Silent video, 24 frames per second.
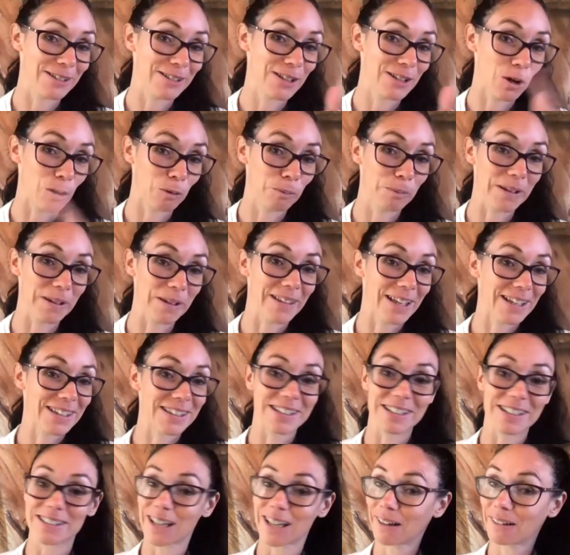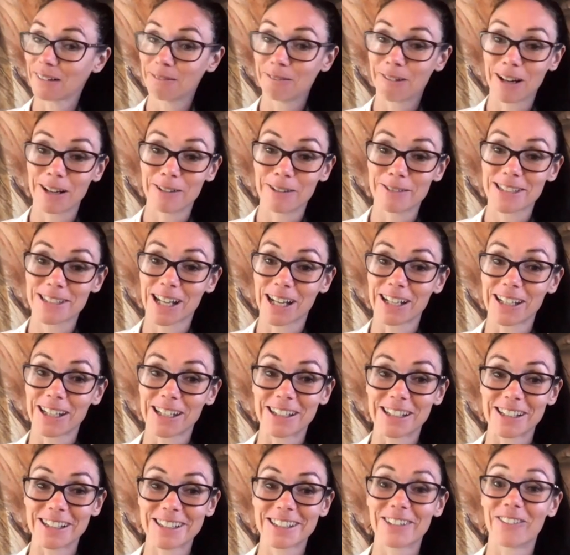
told me that's exactly why he was taking it.